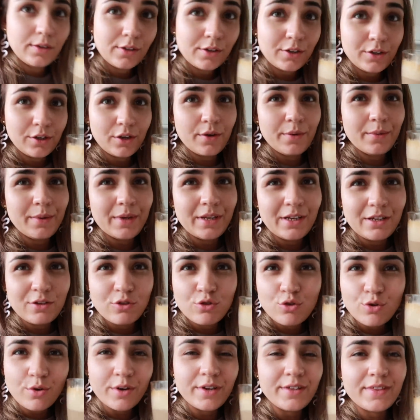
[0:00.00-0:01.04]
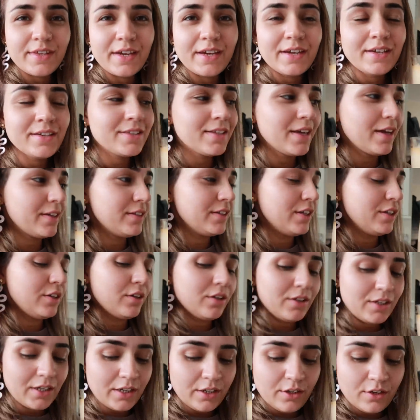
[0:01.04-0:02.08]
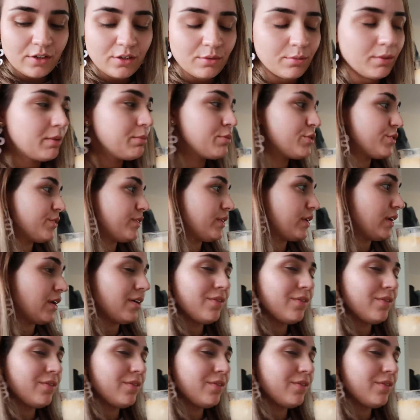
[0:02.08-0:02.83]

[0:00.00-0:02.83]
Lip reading: Gonna go and enjoy this, and then I'll let you know what I'm doing